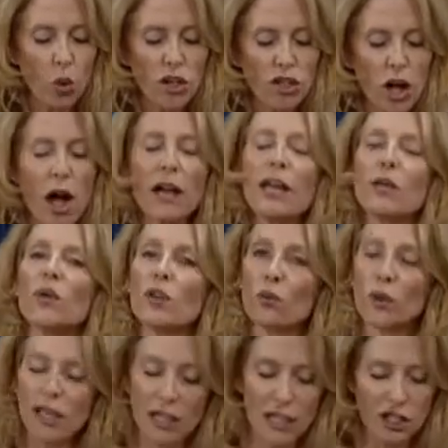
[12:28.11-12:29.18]
We're talking with
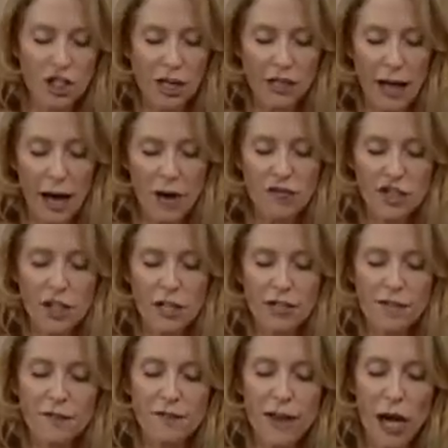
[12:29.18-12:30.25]
Reena Jadhav. She
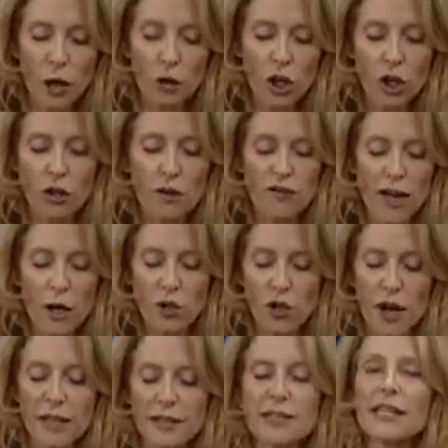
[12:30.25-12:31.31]
is the founder
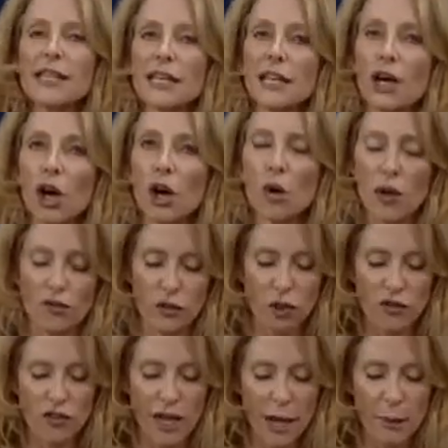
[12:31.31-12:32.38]
and CEO of
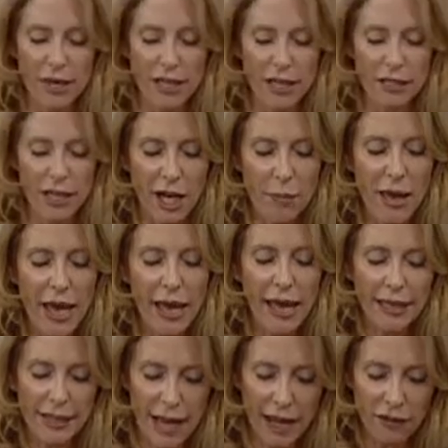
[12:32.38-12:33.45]
New VIP Club,
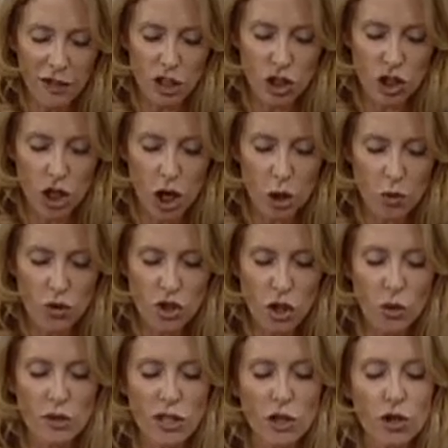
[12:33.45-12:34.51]
and Alice Jones,
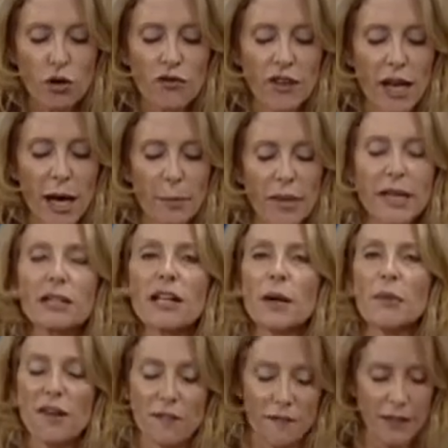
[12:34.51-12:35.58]
who is a New VIP
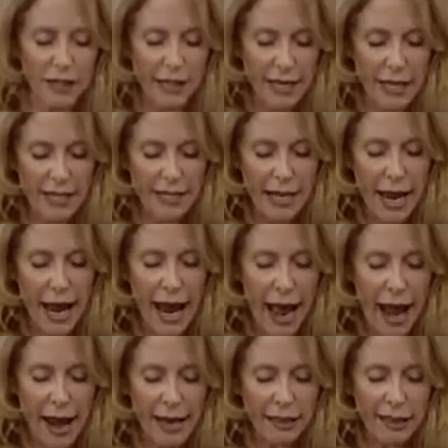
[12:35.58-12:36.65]
Club affiliate.
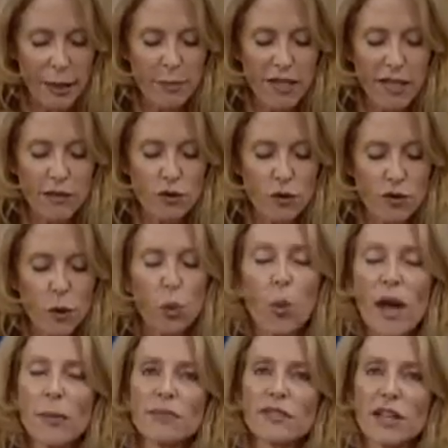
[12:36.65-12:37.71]
And let me give you the
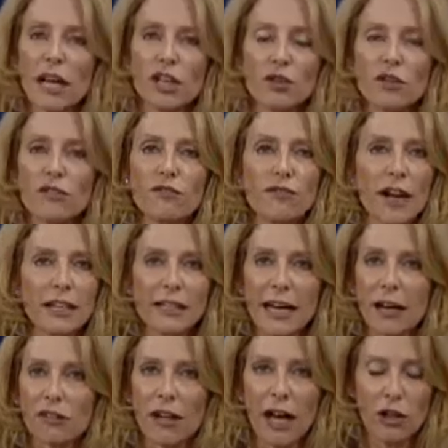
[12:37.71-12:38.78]
website, and you can find
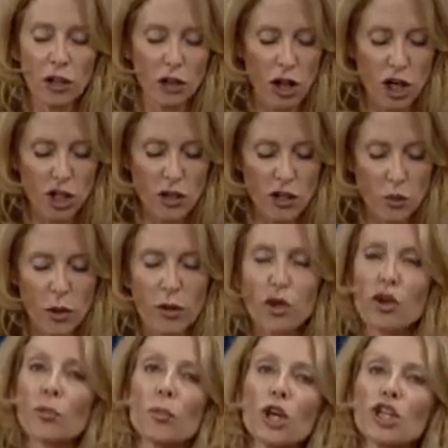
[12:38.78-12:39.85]
out how to launch this, whether
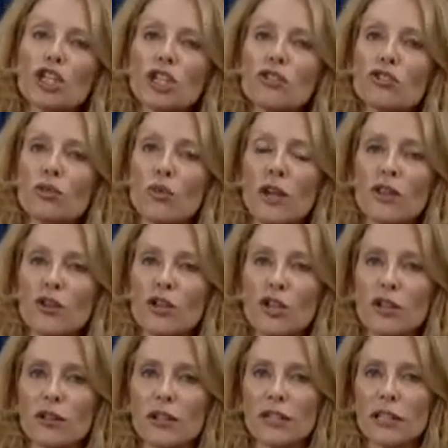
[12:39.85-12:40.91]
you're a merchant or whether
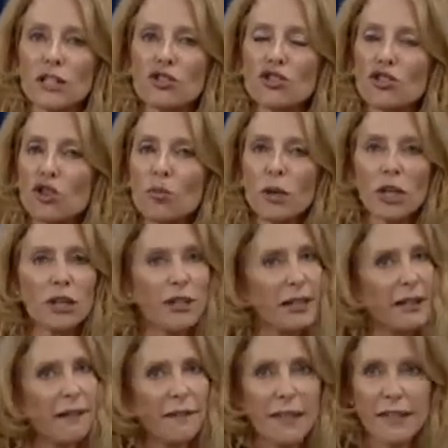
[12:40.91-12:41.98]
you're a consumer.
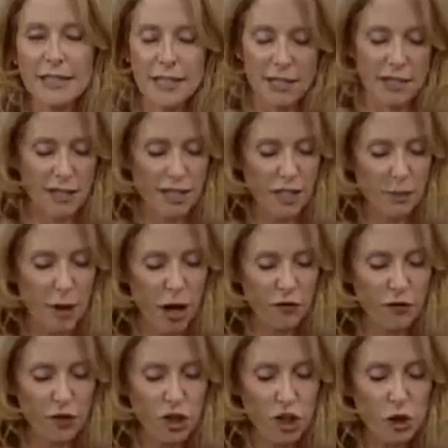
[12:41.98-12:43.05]
This is the
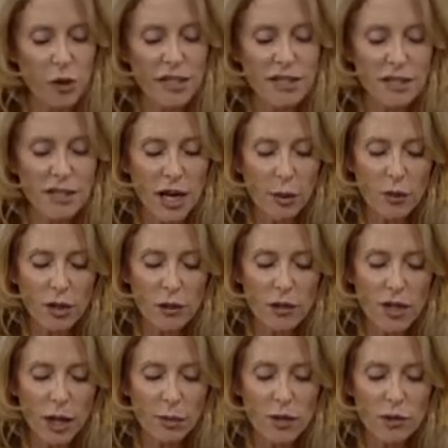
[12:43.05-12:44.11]
spot for you. It's
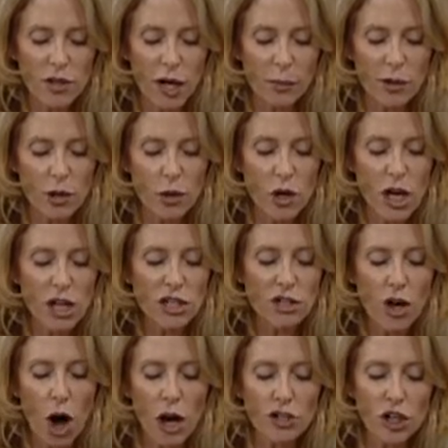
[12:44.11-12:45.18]

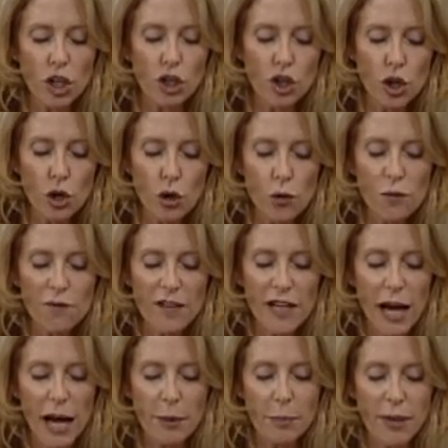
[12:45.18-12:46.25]

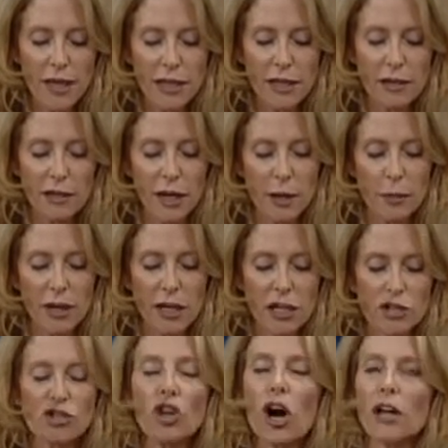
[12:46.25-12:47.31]

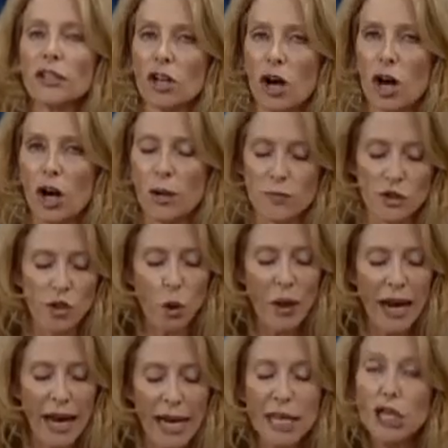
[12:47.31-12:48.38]
www.nuvipclub.com. So
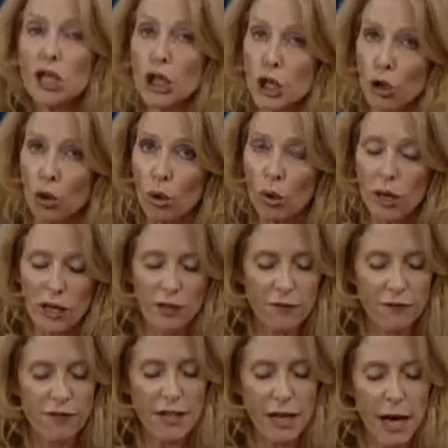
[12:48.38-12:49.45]

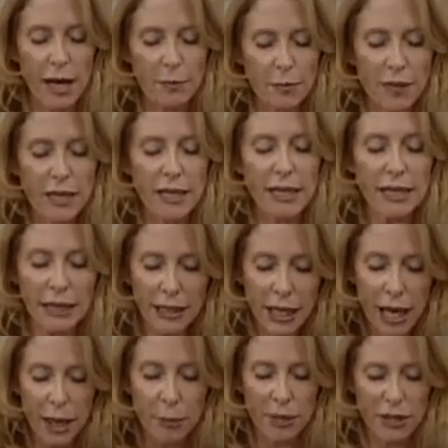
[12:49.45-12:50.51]

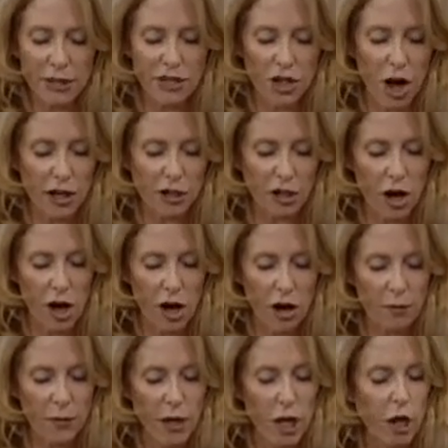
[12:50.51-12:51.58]
nuvipclub.com.